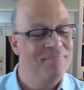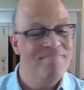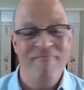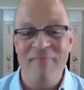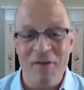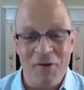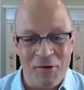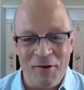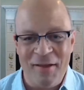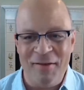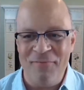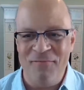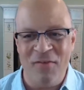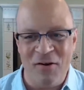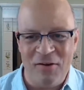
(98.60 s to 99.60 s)

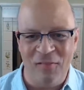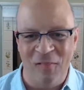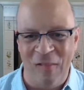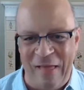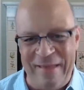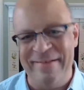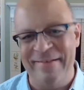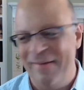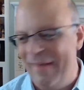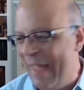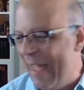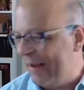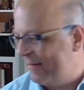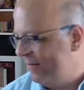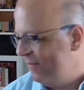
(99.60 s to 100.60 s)
very, very light
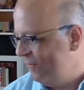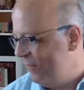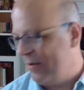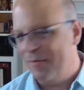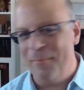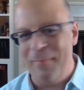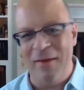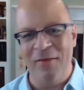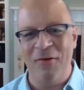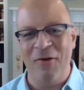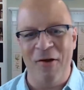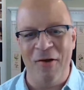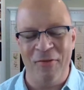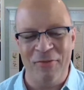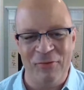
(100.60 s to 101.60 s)
action figure mail
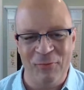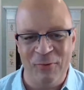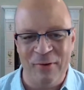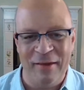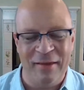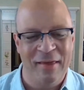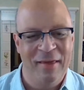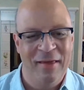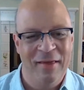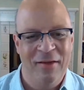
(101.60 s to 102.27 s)
call this week.